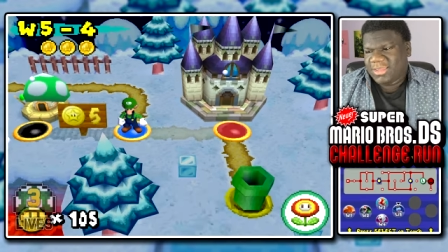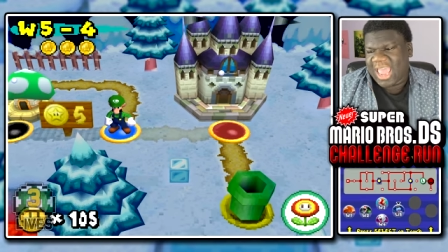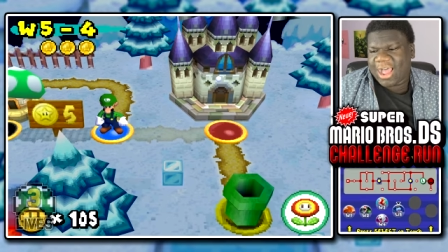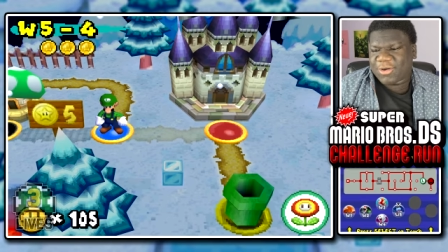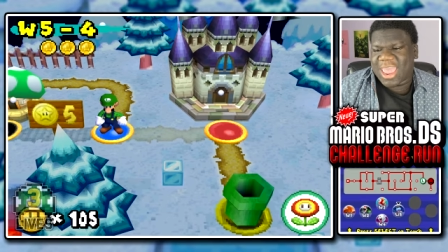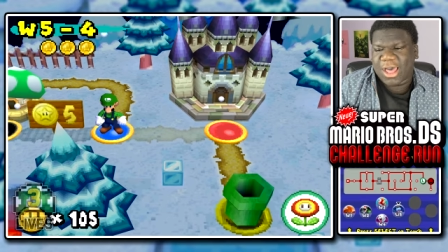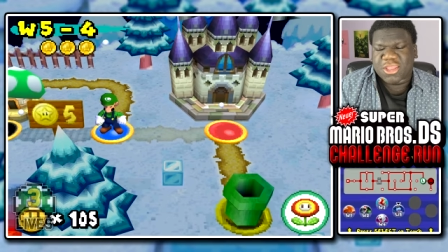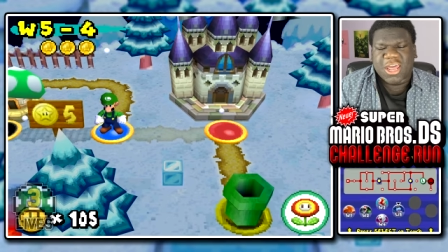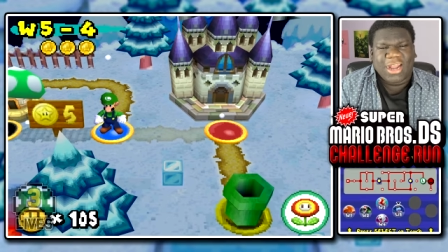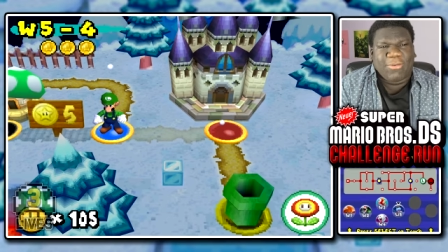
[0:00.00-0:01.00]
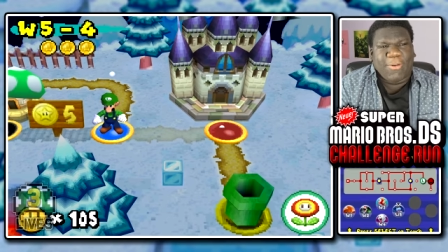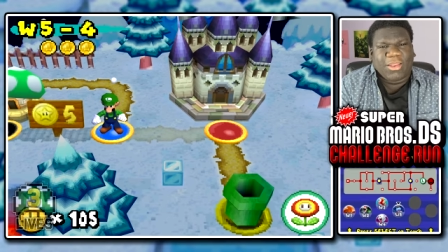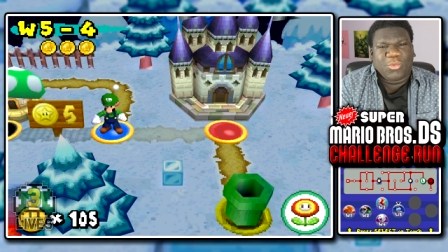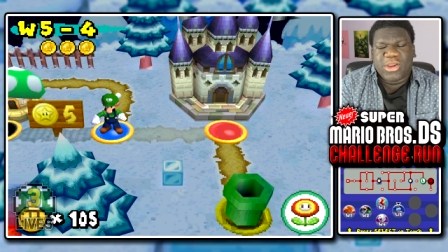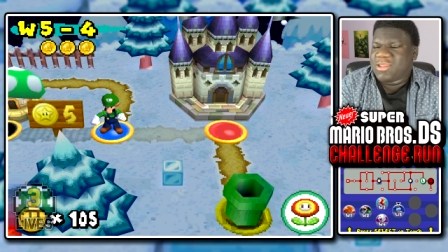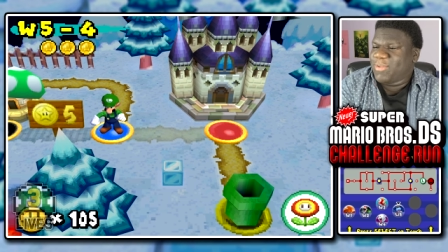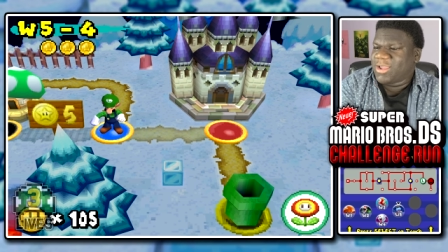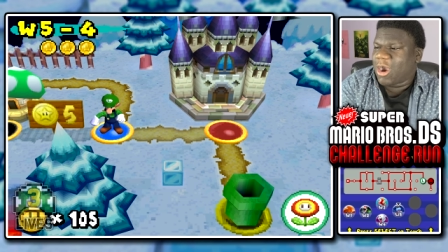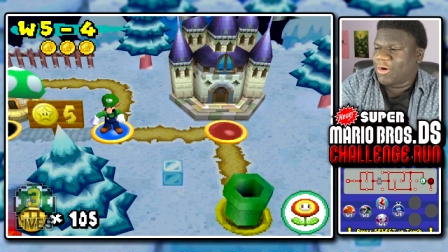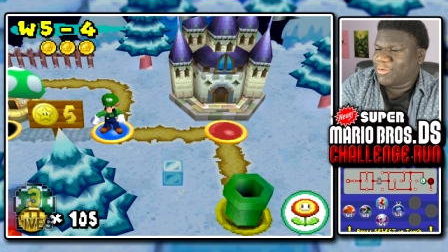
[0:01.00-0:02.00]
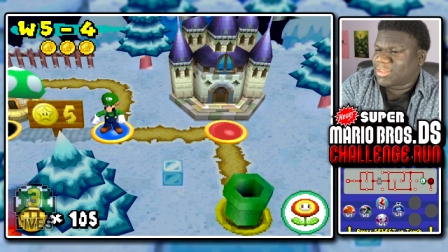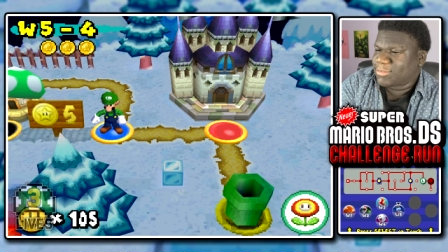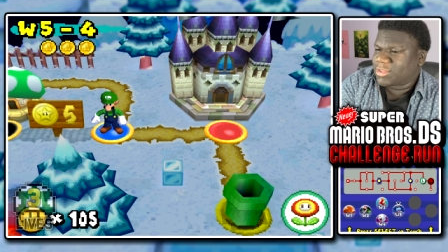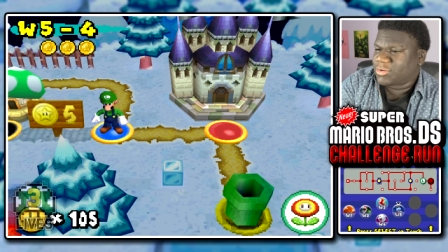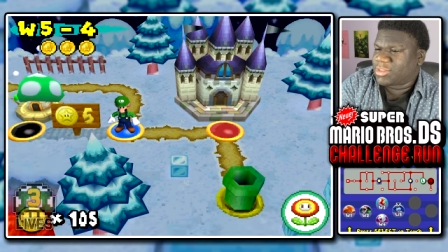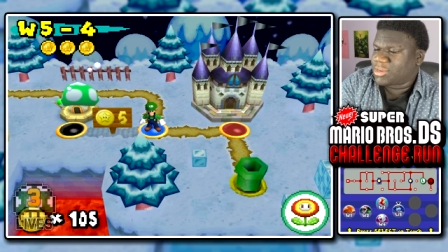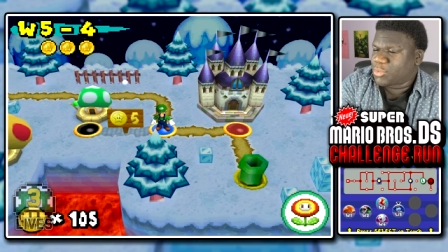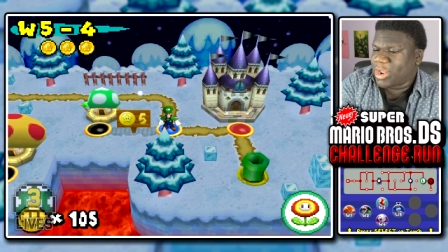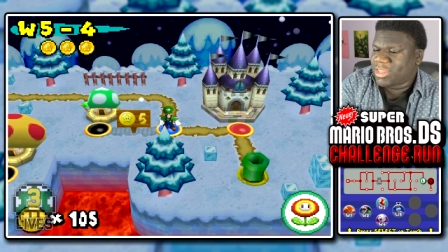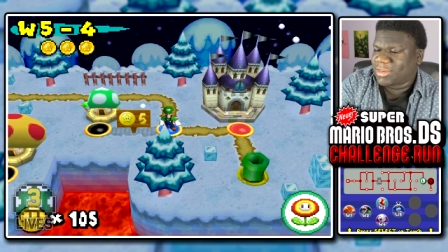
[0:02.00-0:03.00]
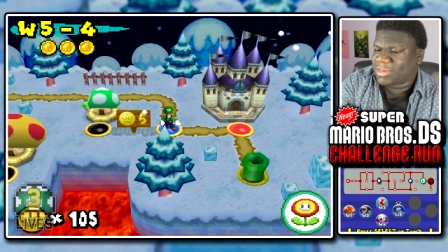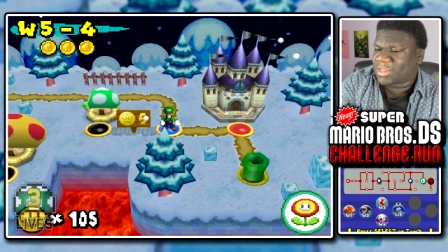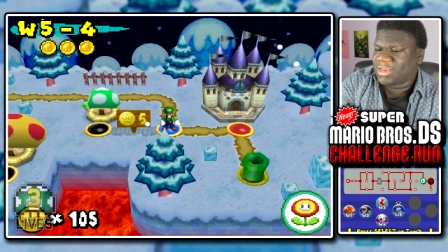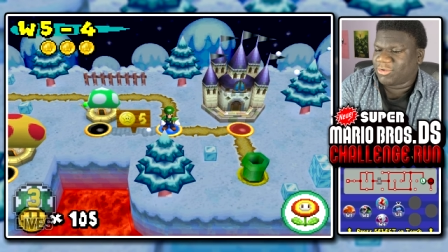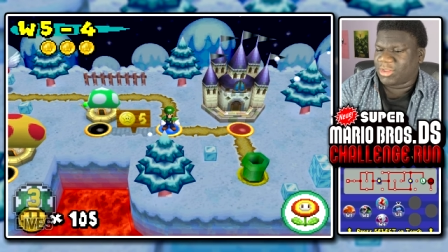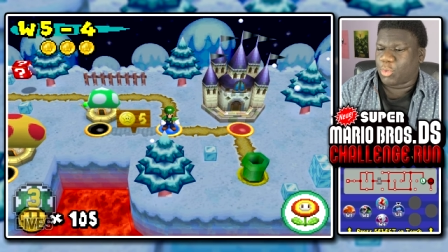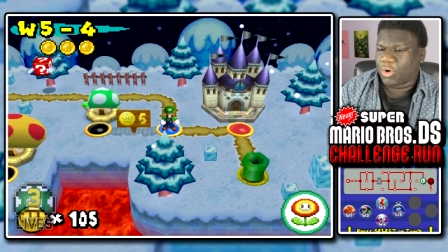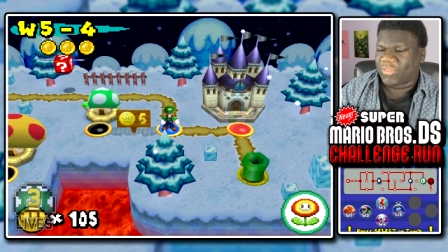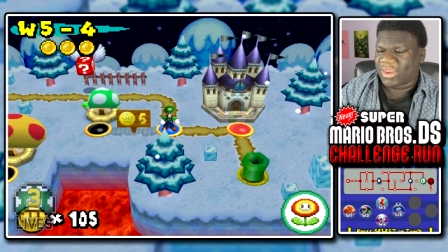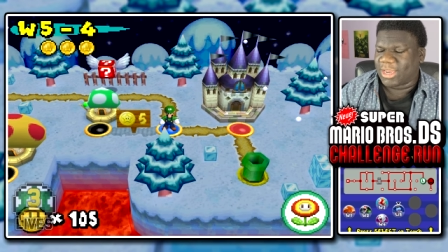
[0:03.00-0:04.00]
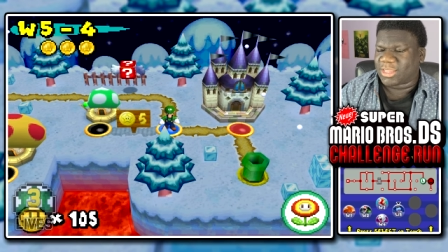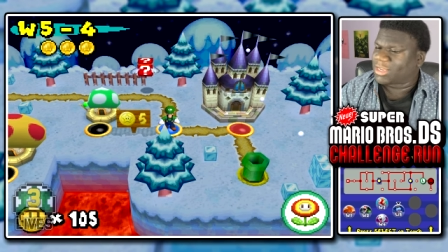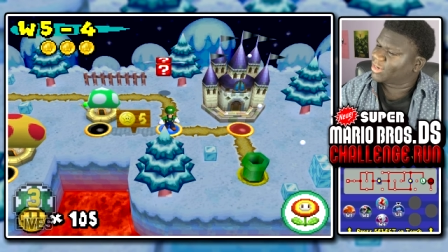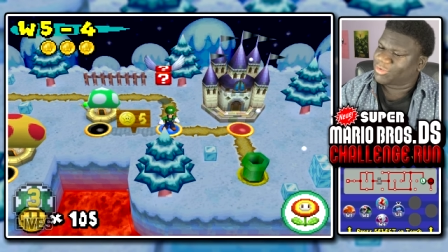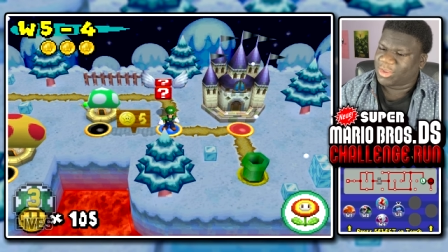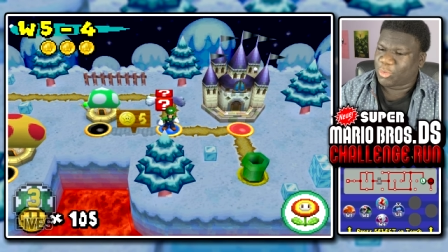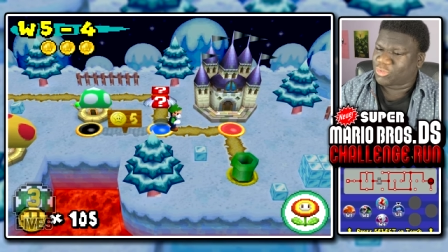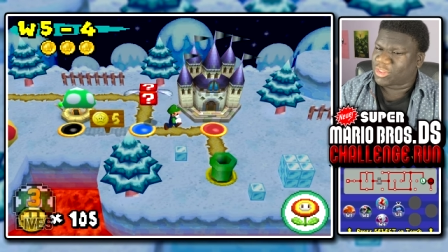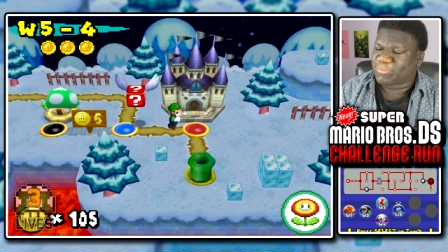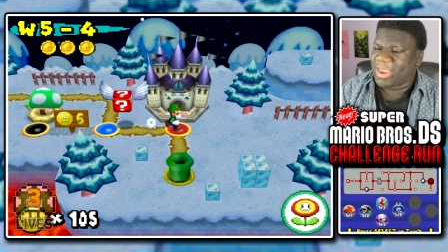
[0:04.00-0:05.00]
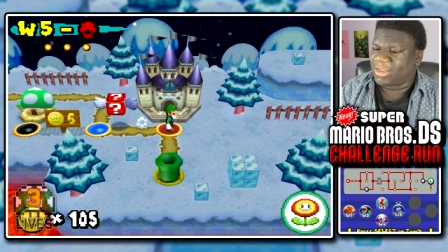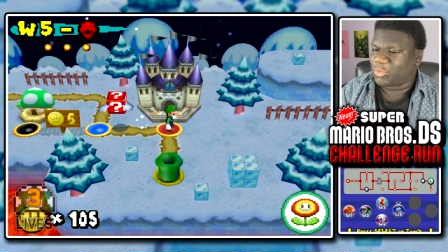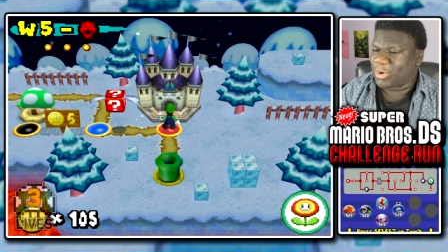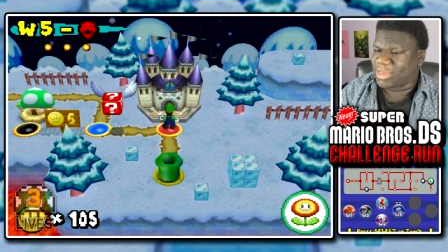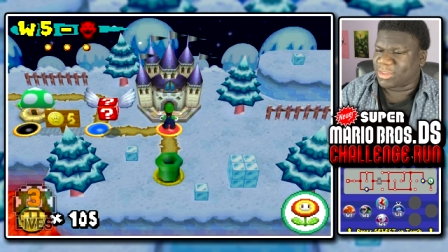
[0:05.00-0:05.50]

Yeah, okay, I'll shut up about Luigi being harder in some certain situations. It's clearly worth it. It's clearly worth just being Luigi